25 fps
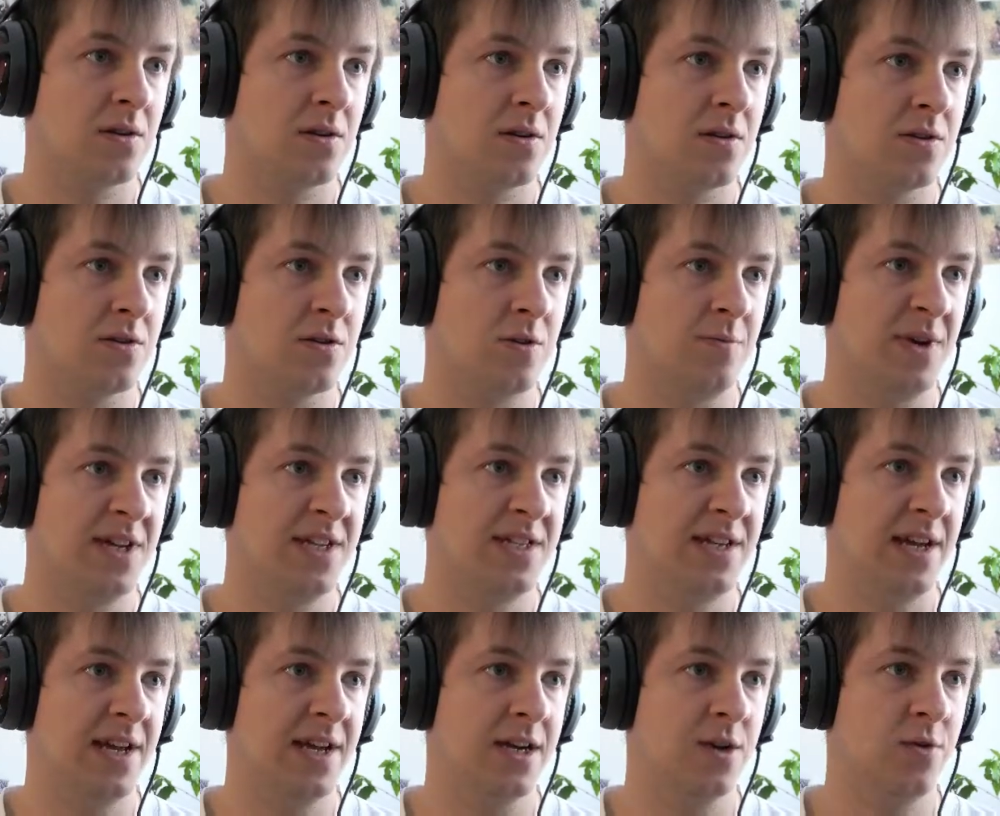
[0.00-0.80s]
So
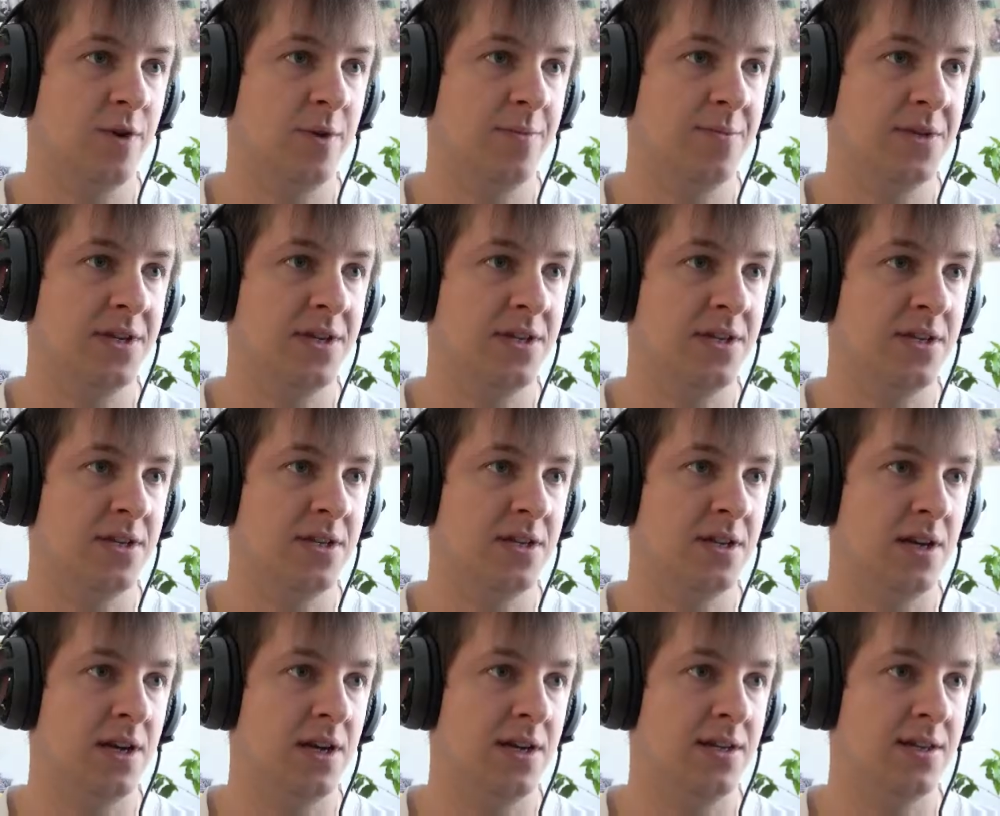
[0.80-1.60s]
must I equip
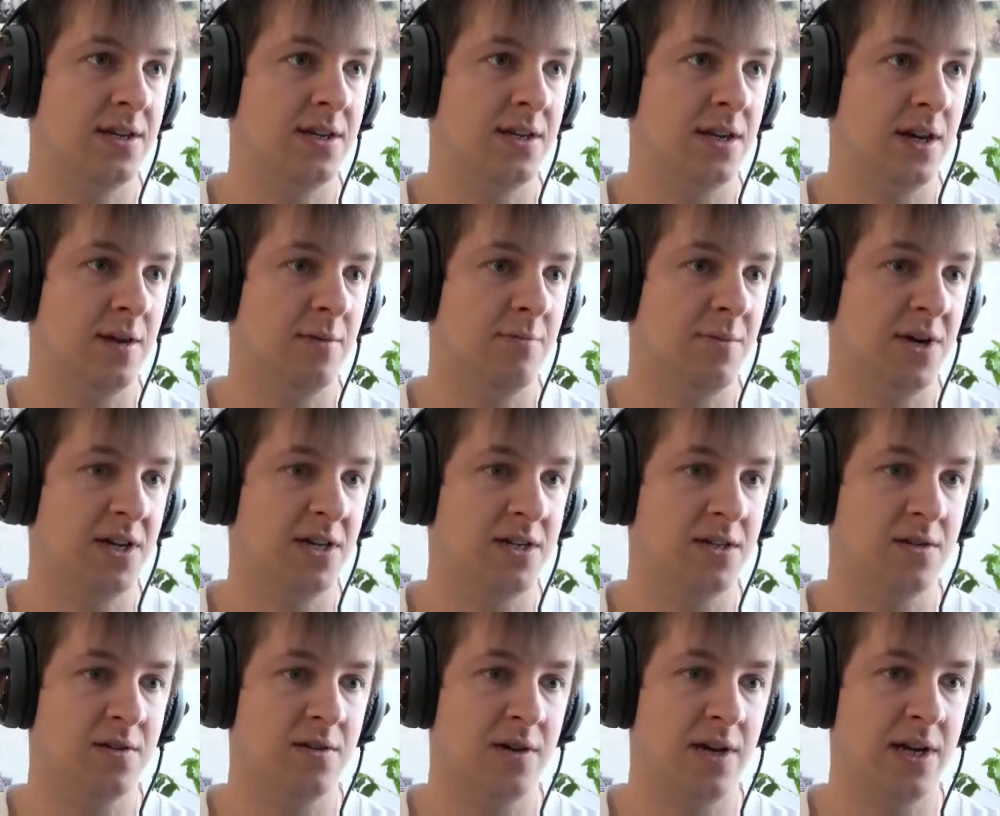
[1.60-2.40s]
this? I think I
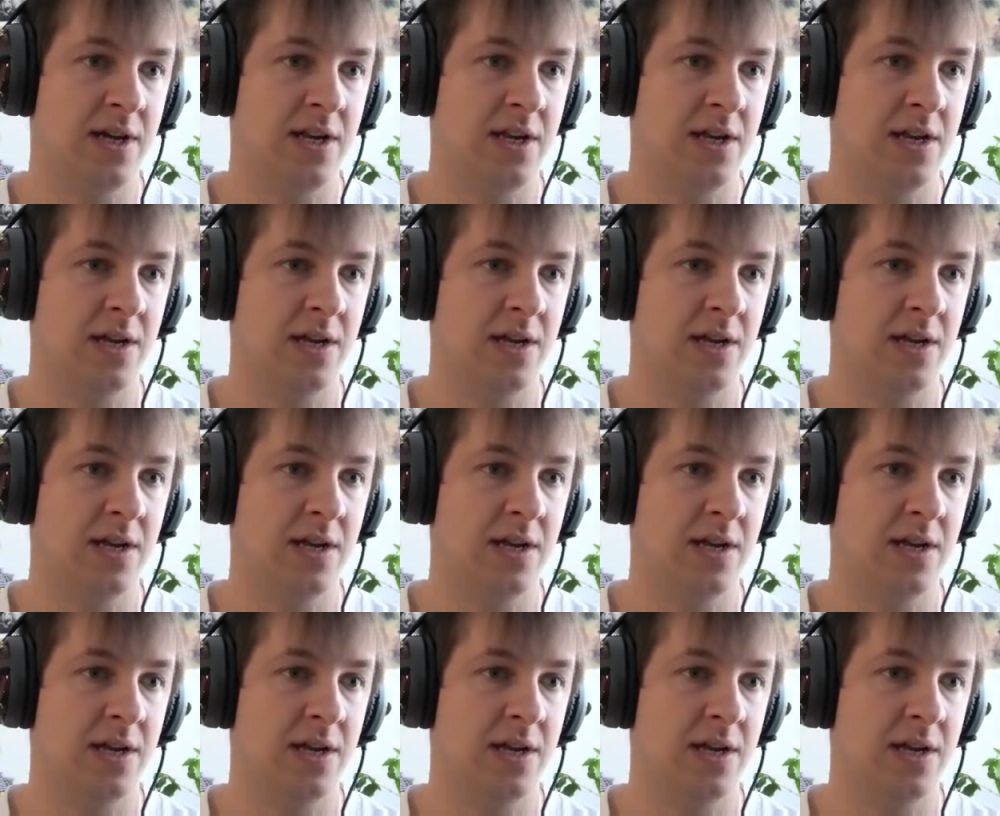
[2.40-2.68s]
must, right?